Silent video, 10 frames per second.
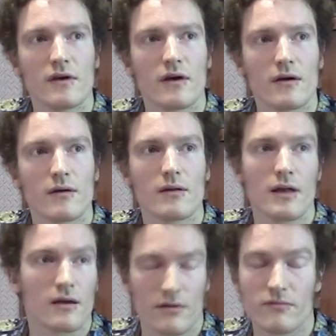There are,
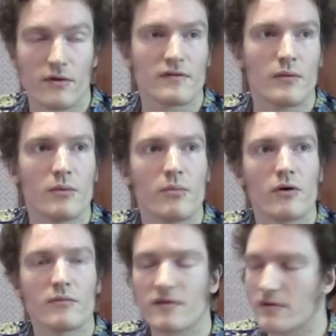like, for example,
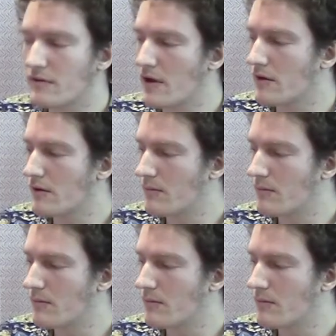poems, as I said,